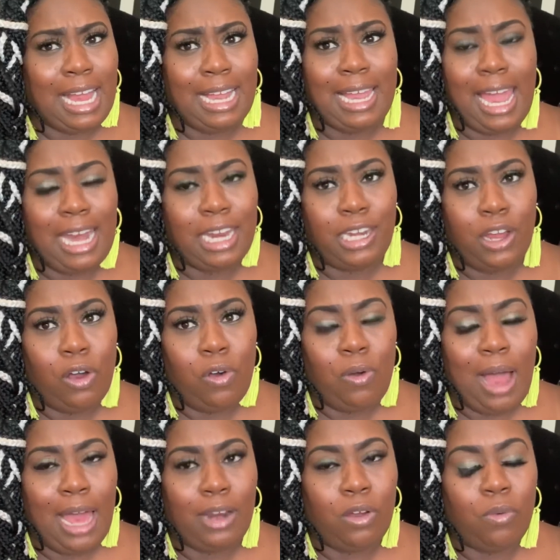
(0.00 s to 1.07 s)
I kind of
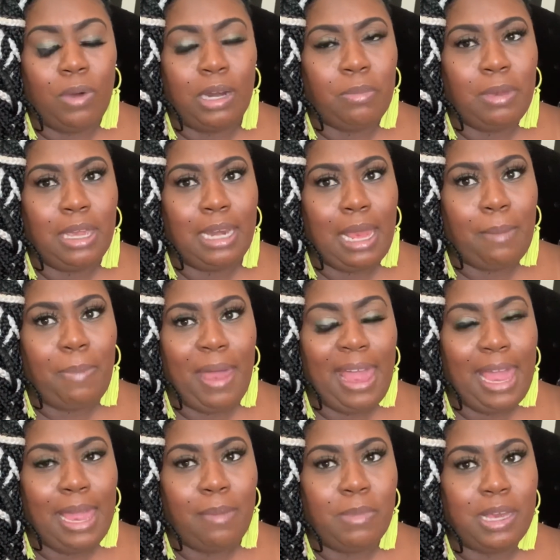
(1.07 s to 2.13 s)
don't. I don't want to be in that
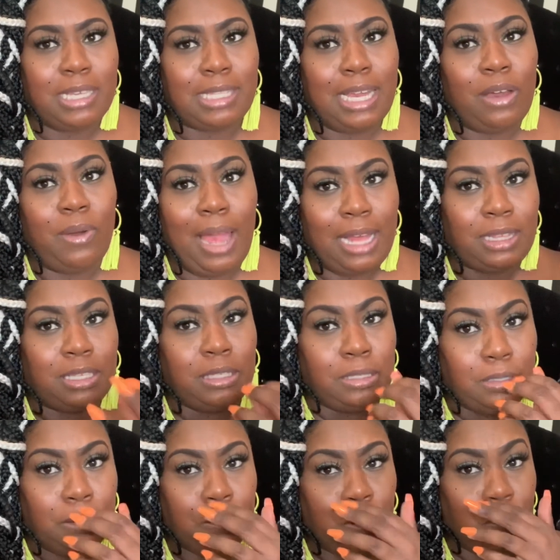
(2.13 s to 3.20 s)
pain because they're going to have to
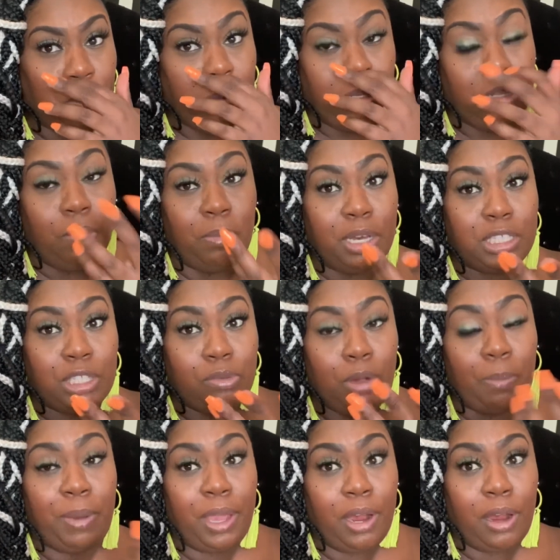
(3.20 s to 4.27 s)
do a little muscle
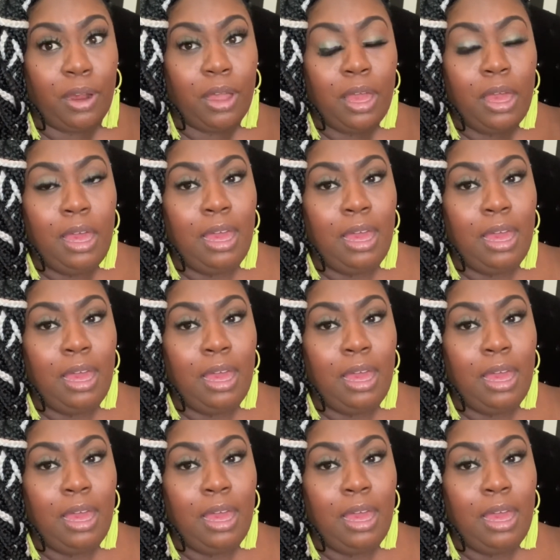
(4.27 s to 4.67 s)
repair.